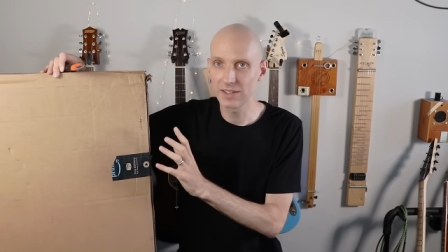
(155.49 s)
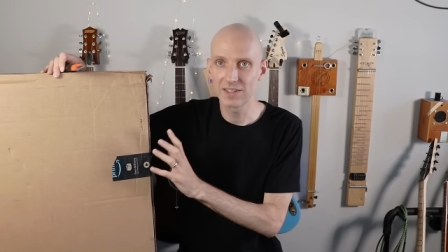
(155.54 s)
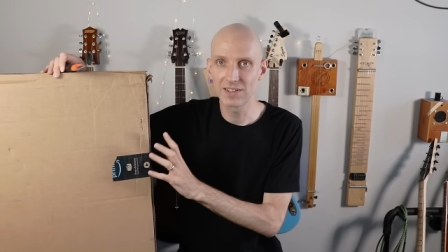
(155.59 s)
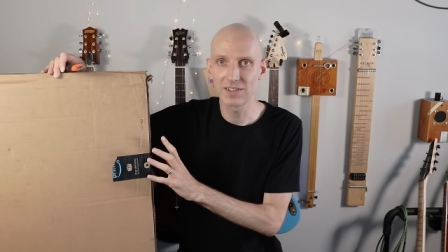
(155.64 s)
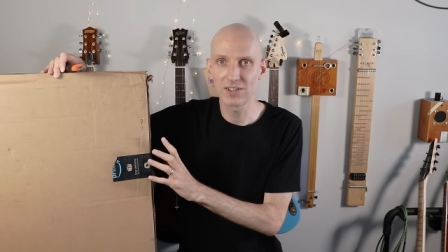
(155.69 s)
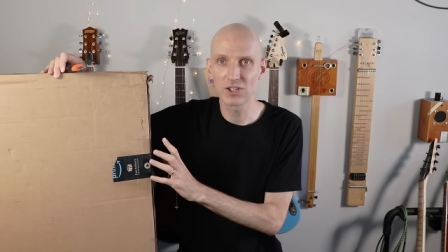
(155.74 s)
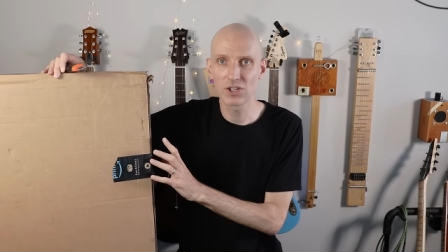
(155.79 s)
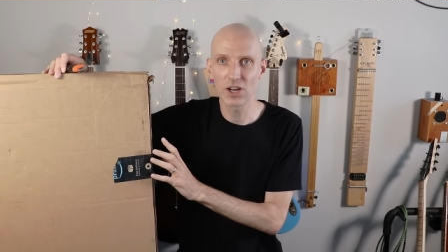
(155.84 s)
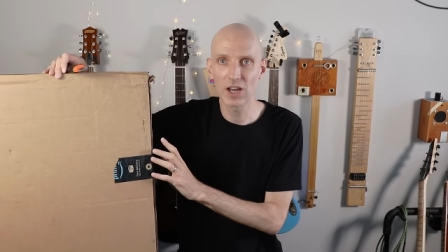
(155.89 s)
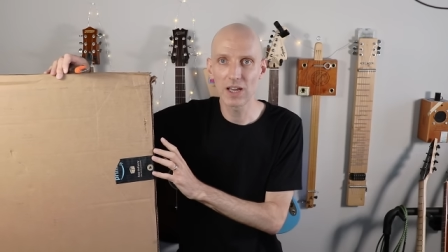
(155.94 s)

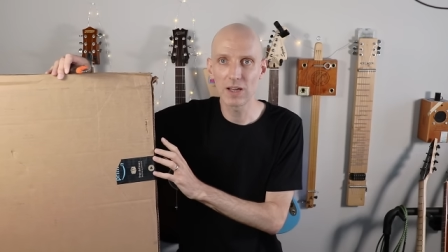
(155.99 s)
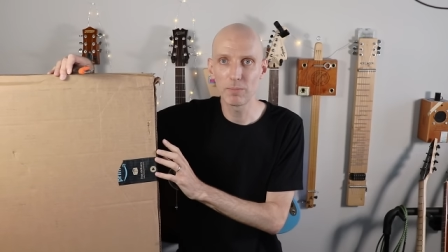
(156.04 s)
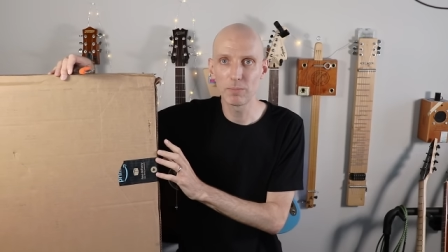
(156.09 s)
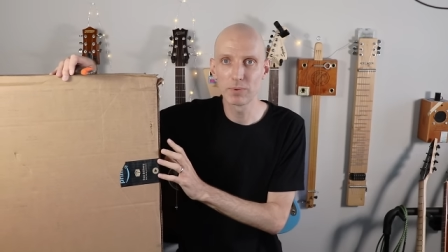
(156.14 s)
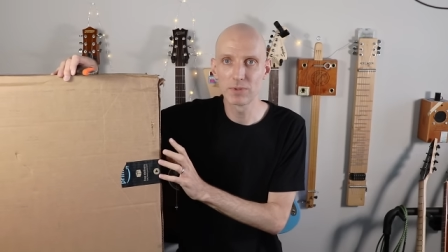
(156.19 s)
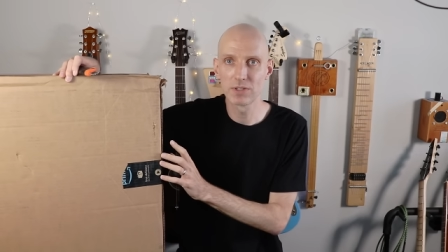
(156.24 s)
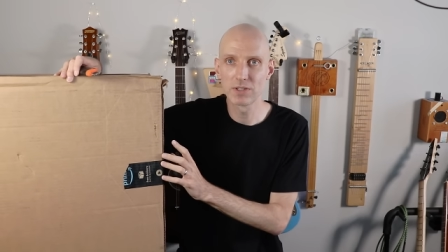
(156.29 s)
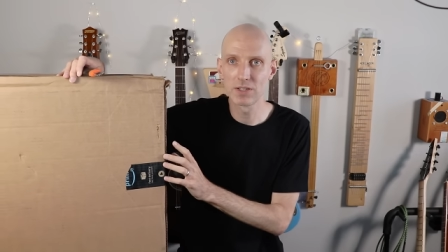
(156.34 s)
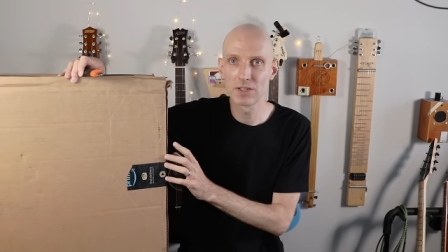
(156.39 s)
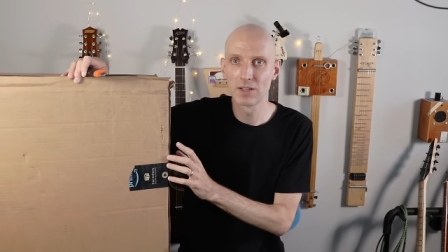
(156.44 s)

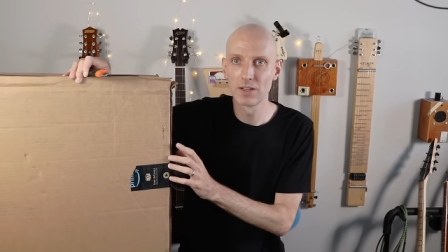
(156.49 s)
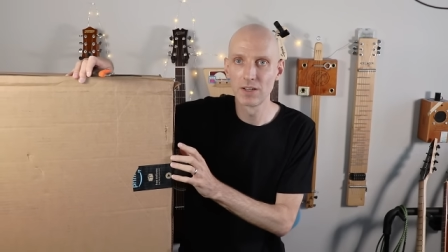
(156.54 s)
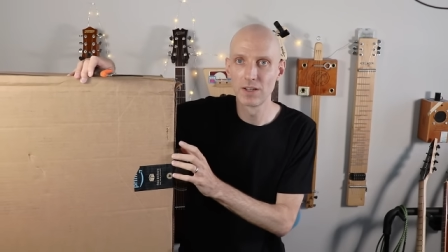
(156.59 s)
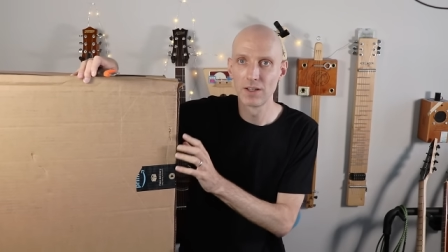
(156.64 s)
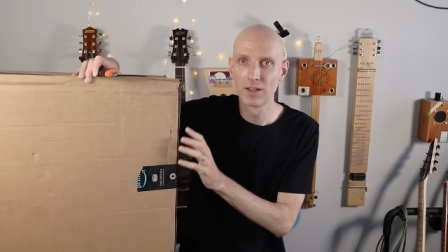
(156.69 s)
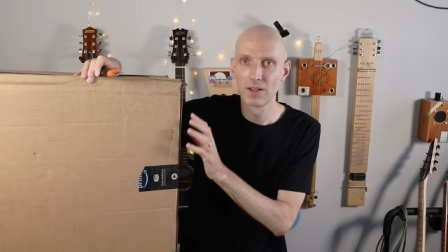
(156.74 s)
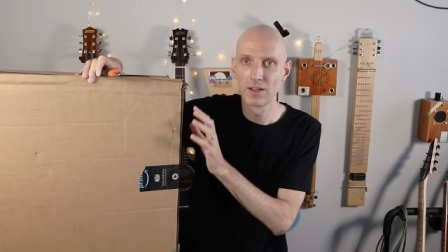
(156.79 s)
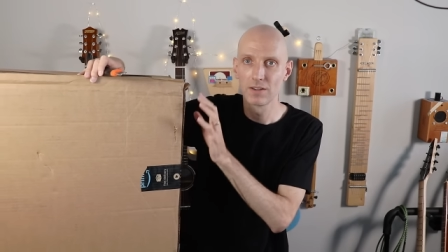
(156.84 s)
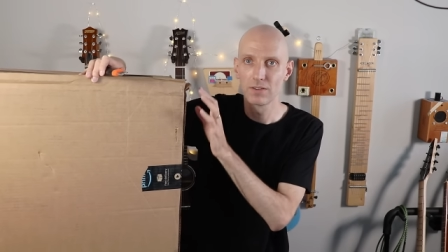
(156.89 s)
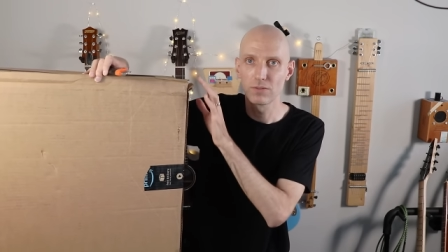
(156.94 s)
shaped,
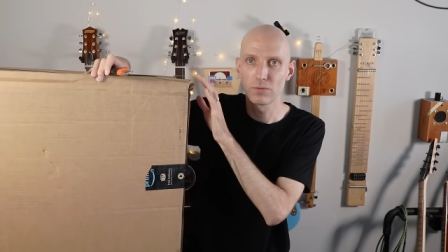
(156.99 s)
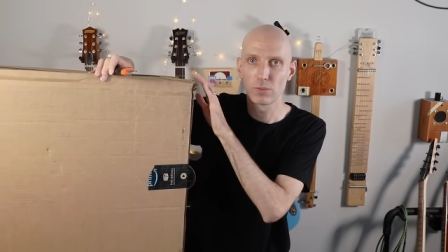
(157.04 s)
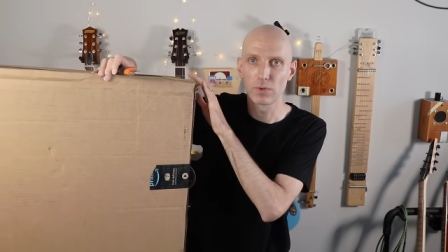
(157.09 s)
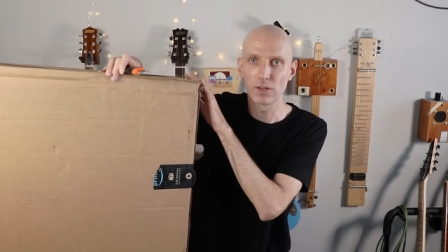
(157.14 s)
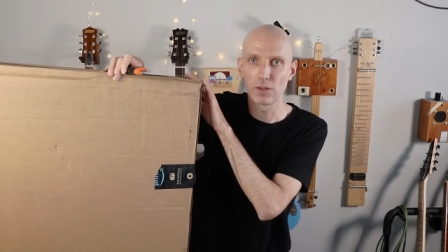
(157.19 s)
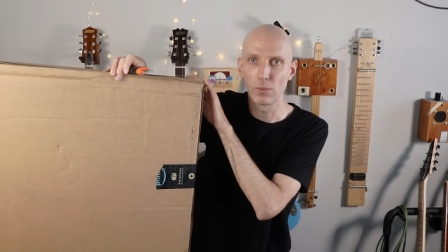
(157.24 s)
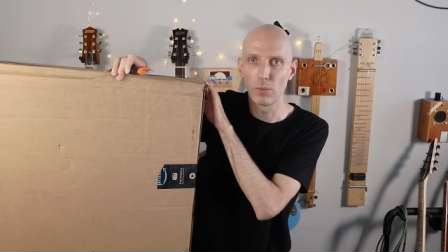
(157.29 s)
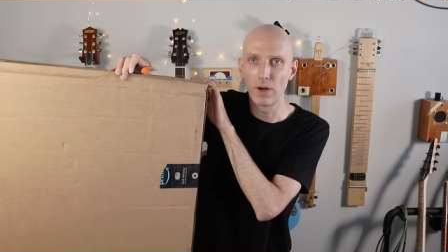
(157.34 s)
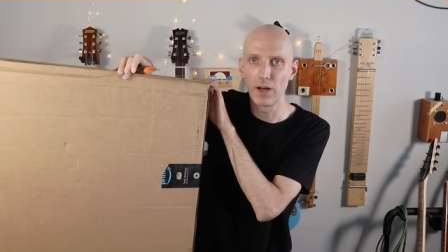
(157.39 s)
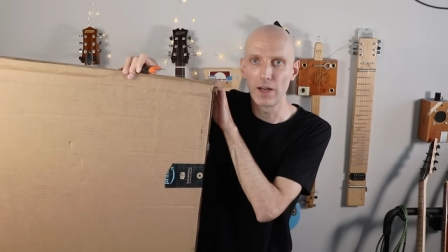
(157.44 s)
it's really
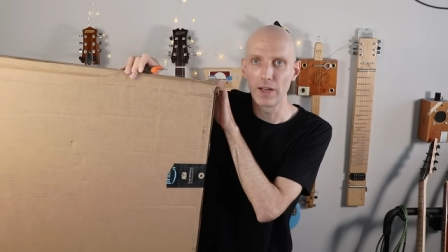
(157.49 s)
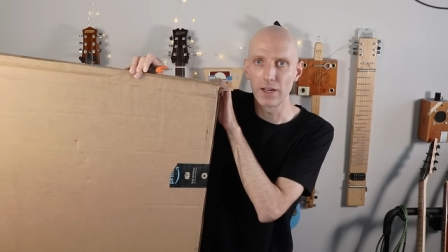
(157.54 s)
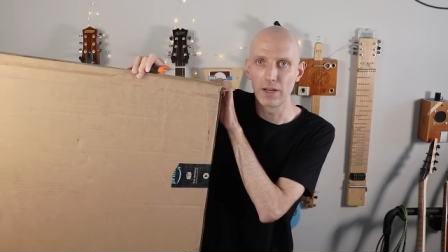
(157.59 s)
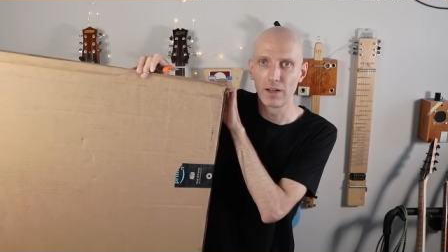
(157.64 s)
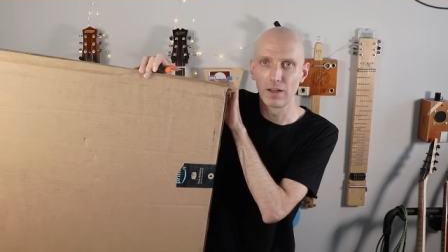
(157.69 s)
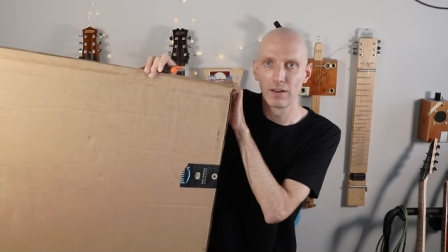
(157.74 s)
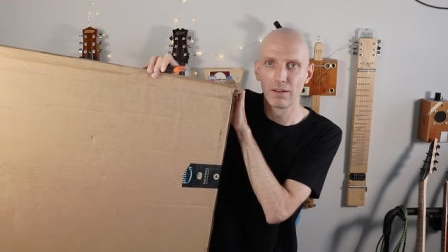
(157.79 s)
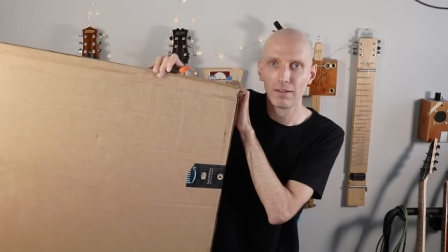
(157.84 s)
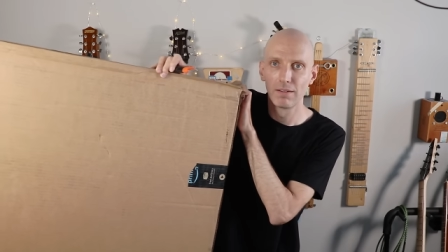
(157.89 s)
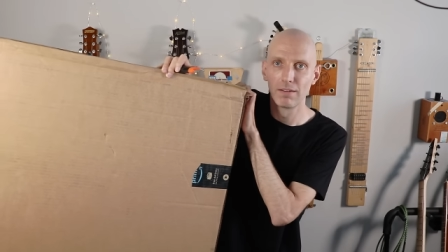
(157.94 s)
wide,